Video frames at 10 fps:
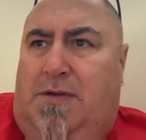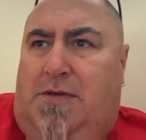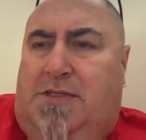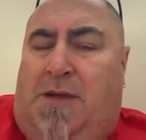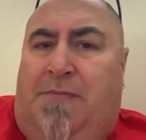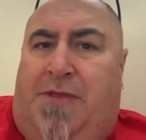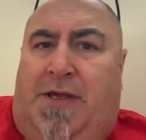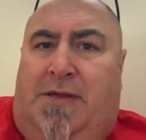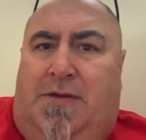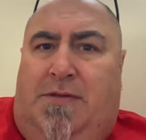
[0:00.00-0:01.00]

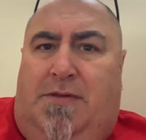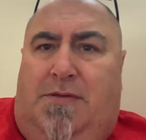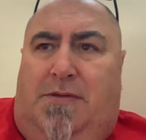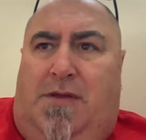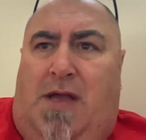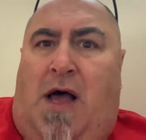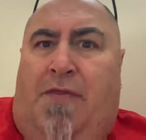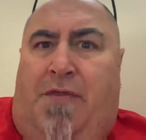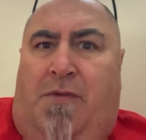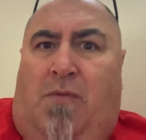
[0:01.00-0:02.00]
something
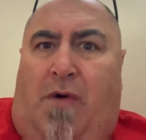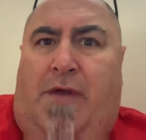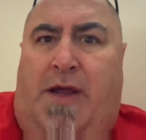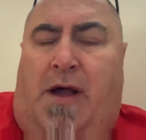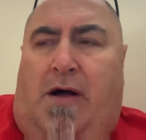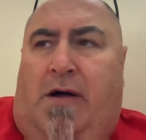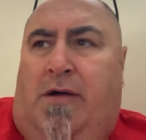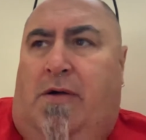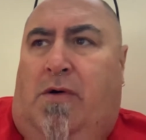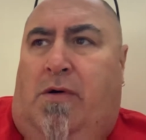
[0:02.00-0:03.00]
other than what they
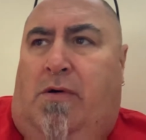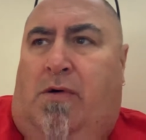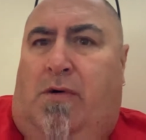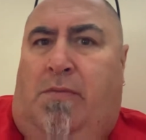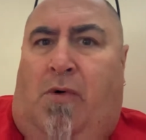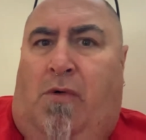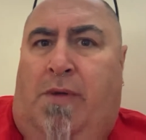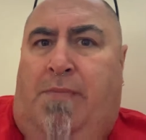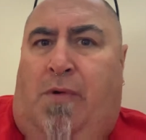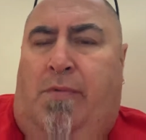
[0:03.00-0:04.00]
are, or more
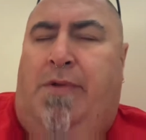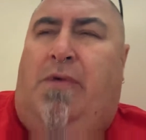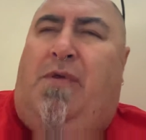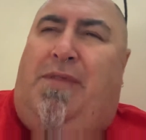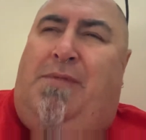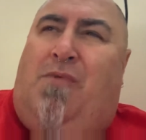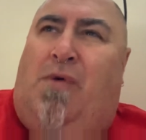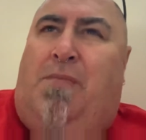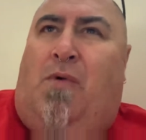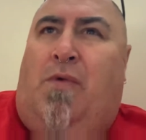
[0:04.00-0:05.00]
important, not that they're
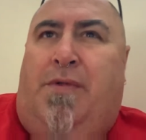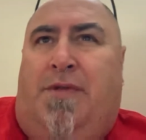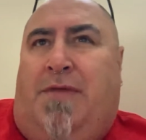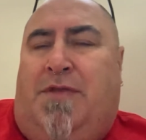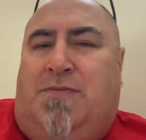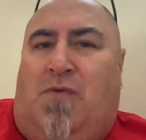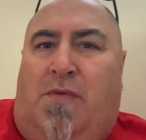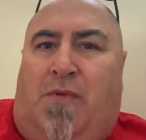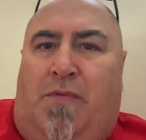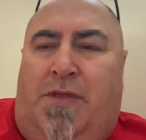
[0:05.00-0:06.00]
more important, nothing's more
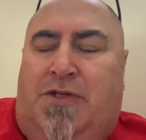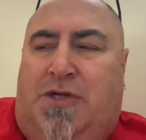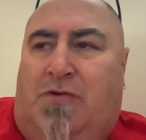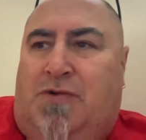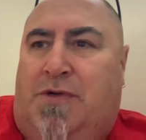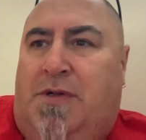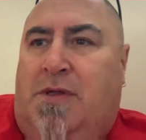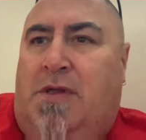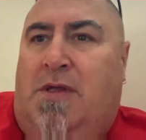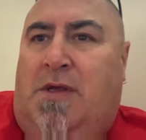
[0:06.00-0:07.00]
important than children,
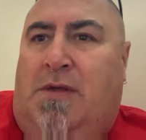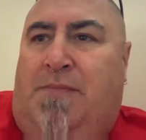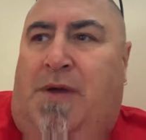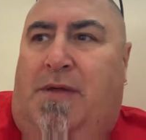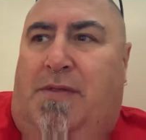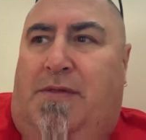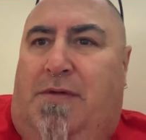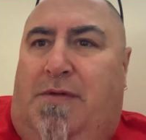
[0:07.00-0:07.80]
but